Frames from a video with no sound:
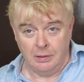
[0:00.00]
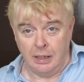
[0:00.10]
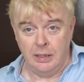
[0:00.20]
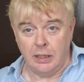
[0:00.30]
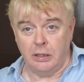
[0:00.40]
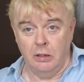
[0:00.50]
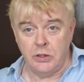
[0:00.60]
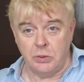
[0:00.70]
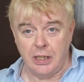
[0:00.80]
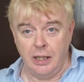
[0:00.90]
any
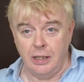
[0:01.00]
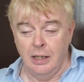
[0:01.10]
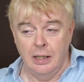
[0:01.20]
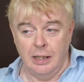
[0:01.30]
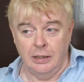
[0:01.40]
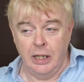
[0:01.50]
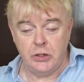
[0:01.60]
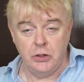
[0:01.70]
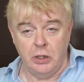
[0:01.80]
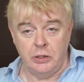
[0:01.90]
psychologist will tell you,
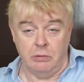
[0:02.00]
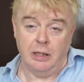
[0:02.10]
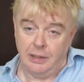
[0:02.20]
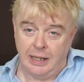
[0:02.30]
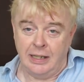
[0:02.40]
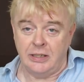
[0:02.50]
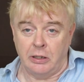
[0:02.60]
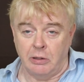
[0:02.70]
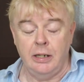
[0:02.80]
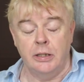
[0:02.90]
unless you, well, any
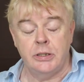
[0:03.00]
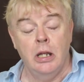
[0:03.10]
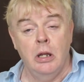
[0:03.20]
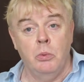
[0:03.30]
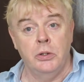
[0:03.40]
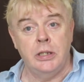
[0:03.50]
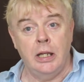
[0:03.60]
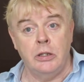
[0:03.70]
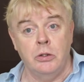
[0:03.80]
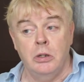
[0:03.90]
psychoanalyst will
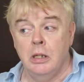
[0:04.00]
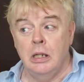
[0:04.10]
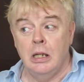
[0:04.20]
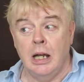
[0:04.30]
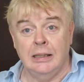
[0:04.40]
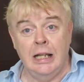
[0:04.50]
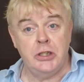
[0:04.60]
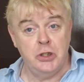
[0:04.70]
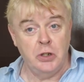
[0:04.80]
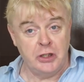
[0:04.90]
tell you,
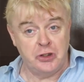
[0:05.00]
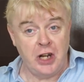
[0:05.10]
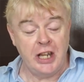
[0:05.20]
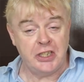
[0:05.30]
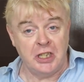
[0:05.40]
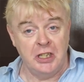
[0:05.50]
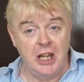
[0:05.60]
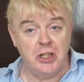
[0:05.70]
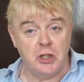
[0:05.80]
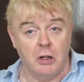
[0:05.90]
unless you address the
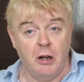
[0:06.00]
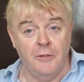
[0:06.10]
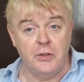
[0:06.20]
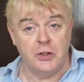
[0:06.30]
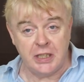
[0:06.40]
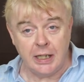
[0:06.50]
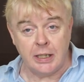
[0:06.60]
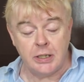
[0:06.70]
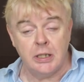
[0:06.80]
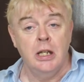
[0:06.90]
nature of your
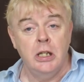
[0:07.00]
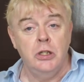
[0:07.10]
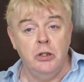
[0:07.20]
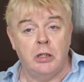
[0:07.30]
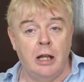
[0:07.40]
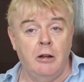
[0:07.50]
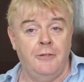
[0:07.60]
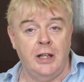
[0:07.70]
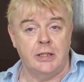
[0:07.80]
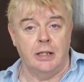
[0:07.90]
sickness, you
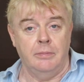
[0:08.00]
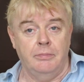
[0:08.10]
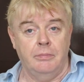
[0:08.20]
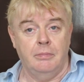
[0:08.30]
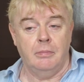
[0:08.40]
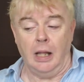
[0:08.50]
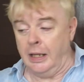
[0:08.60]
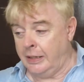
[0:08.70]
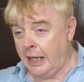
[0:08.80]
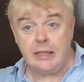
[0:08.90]
cannot fix it.
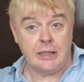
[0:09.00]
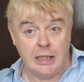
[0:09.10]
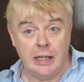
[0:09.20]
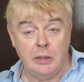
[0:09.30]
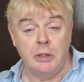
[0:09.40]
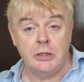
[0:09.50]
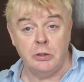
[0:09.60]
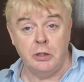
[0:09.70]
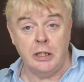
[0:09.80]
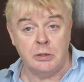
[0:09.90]
And that is exactly what the
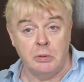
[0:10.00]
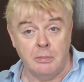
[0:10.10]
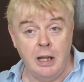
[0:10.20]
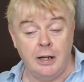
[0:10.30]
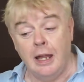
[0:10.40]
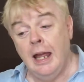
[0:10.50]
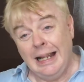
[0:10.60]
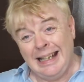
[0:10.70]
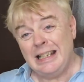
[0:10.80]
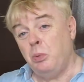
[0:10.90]
story is with America.
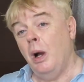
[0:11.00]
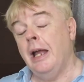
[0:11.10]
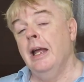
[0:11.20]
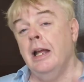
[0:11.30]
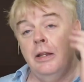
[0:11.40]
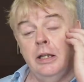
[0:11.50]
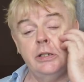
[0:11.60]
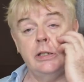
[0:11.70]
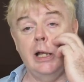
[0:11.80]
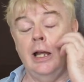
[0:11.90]
And that's why
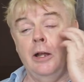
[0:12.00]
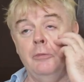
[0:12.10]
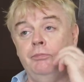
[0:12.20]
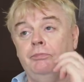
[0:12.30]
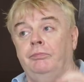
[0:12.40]
this um,